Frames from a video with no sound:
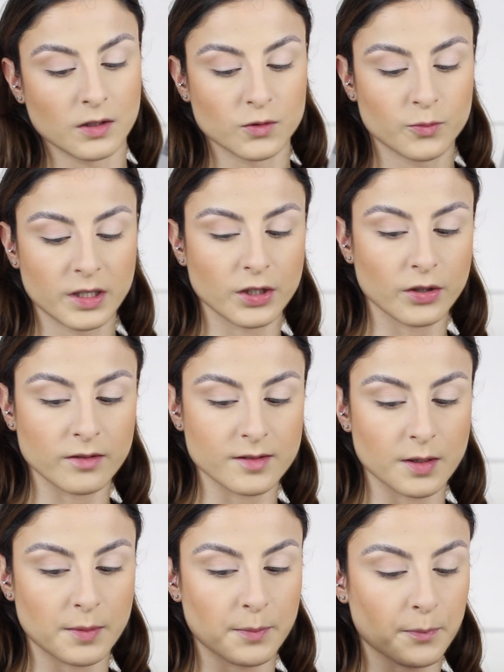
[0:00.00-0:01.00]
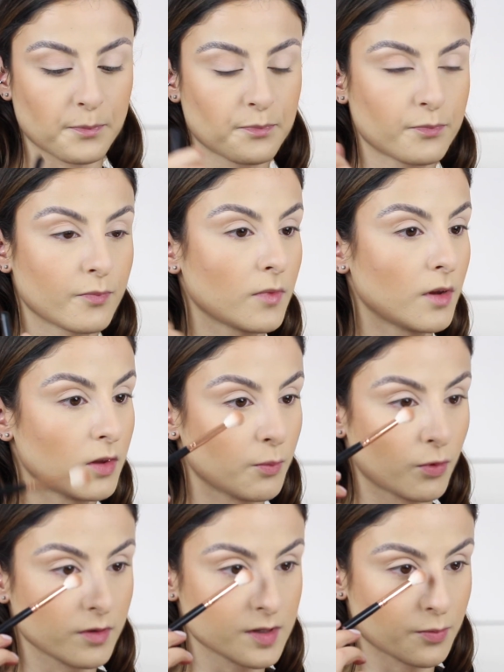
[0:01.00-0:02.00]
I normally use the
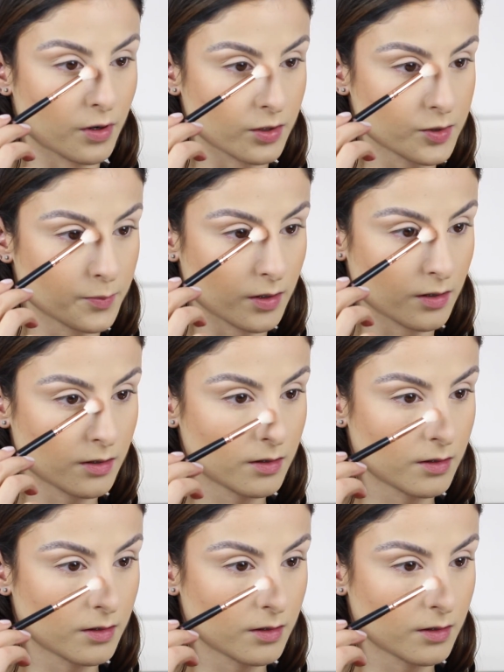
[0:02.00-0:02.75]
bronzer brush, but